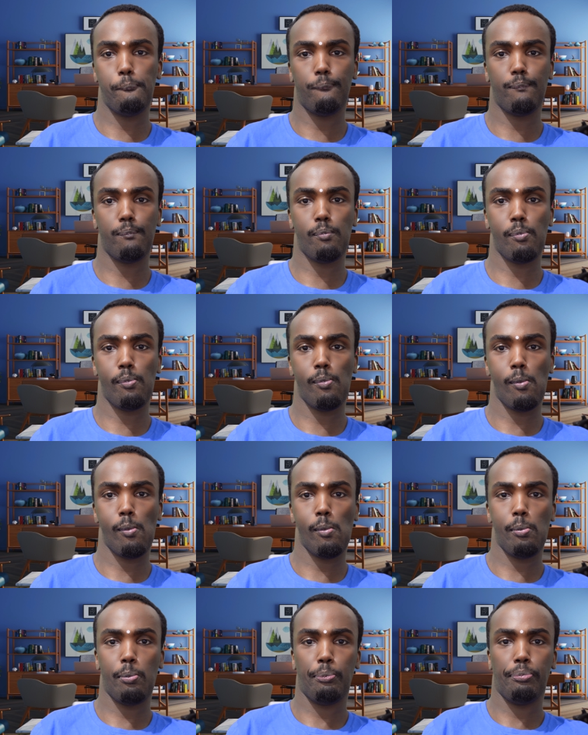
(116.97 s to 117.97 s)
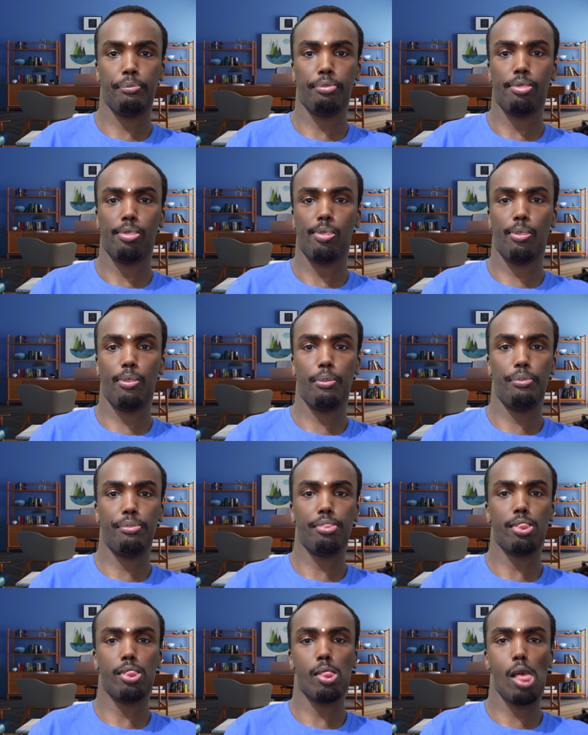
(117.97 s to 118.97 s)
I will keep it real with
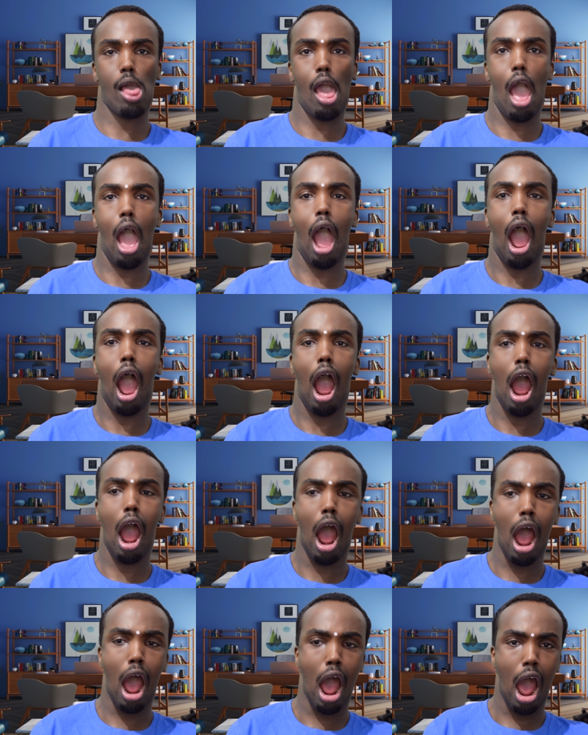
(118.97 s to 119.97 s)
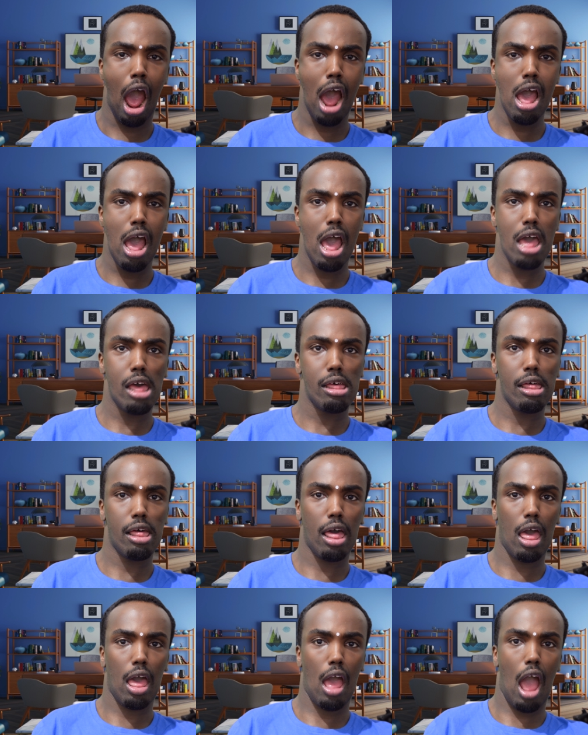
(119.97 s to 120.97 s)
you guys. I
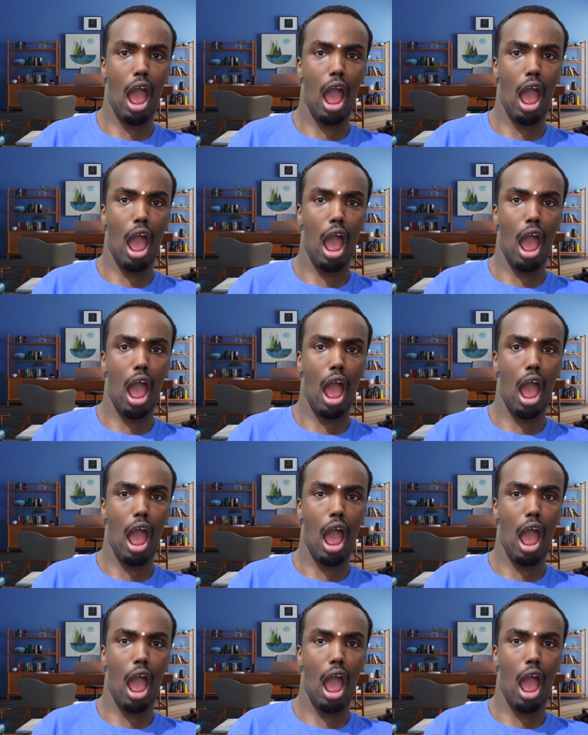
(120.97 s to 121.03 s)
believe.